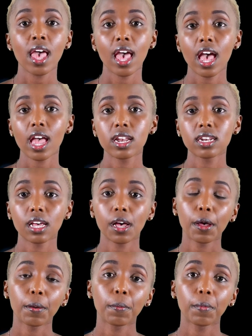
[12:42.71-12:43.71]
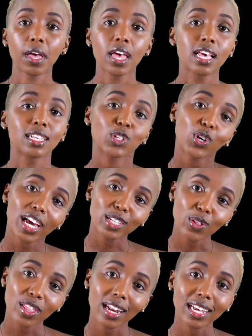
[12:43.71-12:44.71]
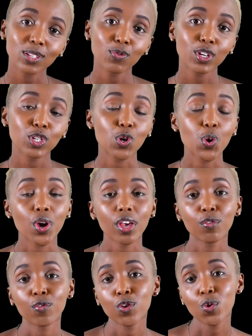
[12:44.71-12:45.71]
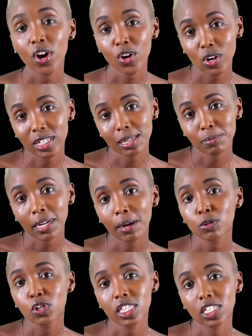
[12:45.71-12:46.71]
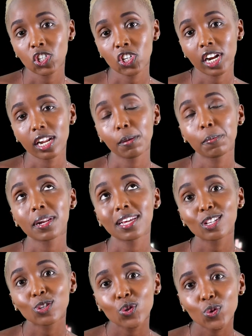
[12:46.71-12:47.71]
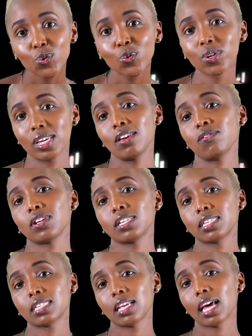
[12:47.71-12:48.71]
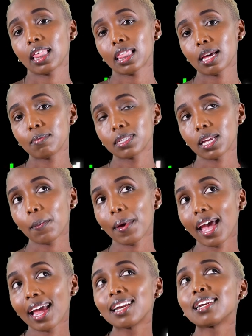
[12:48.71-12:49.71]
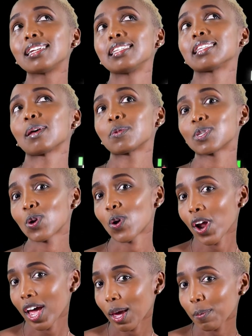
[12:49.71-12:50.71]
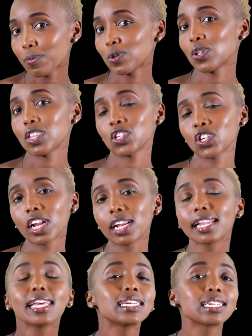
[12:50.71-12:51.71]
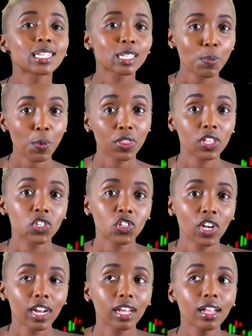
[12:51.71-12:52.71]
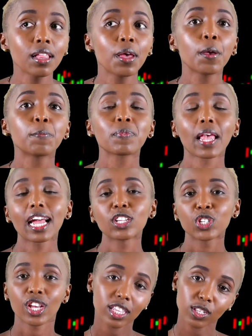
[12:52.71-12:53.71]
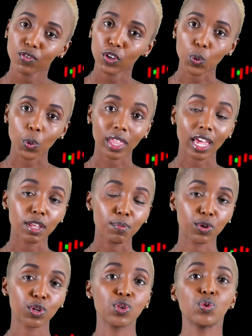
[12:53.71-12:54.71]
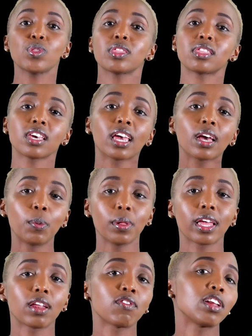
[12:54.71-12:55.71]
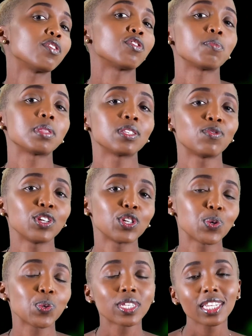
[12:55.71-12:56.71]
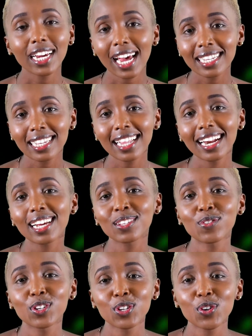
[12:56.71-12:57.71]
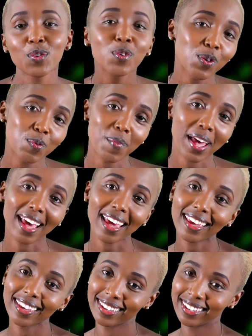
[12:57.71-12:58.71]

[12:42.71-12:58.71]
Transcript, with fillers: And um, see you guys on the next video. If you are not subscribed to this channel, please do give us a thumbs up and subscribe subscribe to the channel. It does support this channel and share this video with anybody you think will get value from this video. See you guys in the next video. Goodbye.